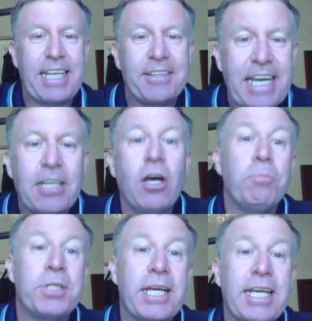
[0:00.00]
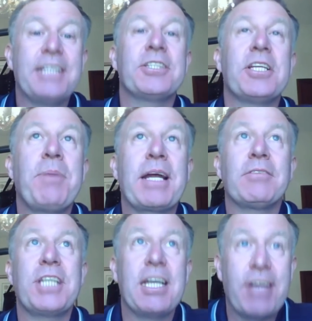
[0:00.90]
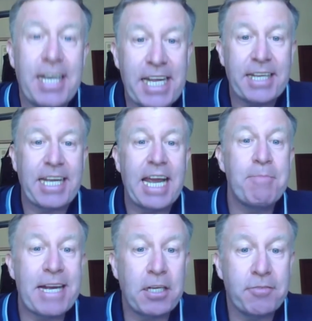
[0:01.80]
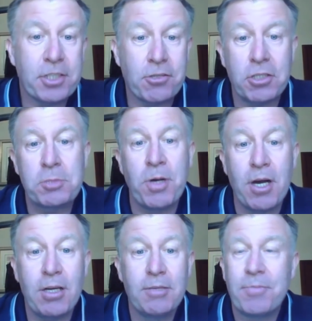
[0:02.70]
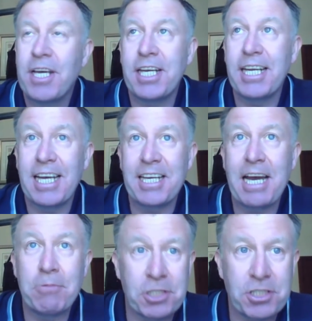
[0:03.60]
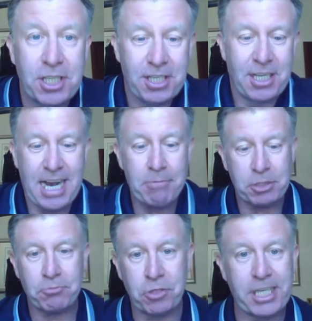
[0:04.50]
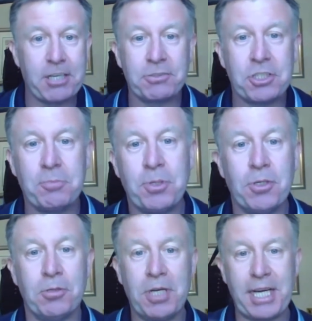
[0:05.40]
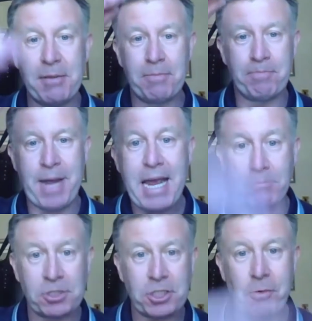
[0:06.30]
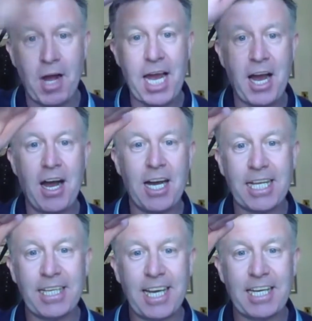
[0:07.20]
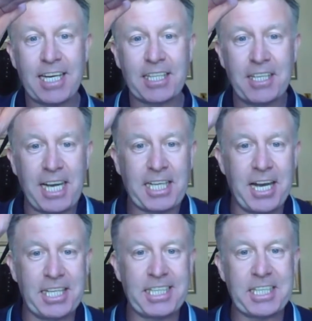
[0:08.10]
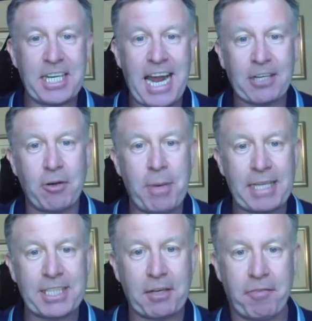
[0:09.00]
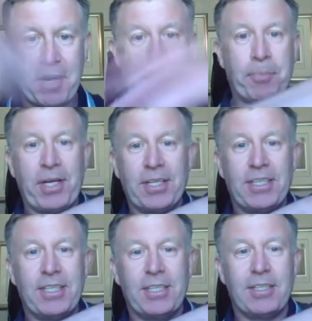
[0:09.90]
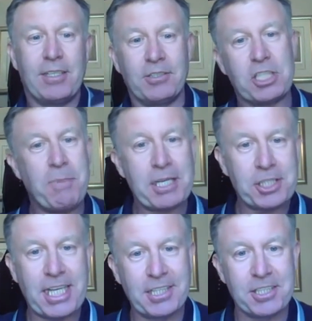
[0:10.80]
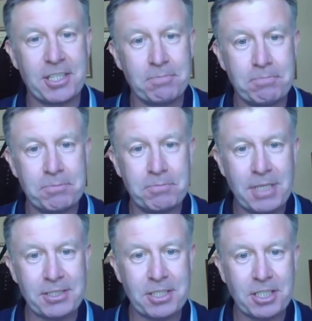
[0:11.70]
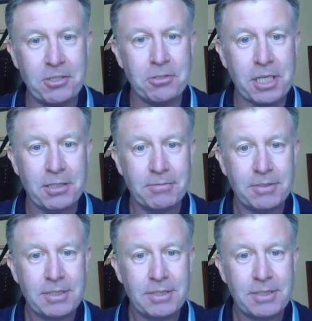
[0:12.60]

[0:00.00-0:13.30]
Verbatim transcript: They lobbed it into the penalty area and it came back off the crossbar. And I was running onto the ball and it bounced quite high. And I kind of did an acrobatic flip and smashed it into the corner.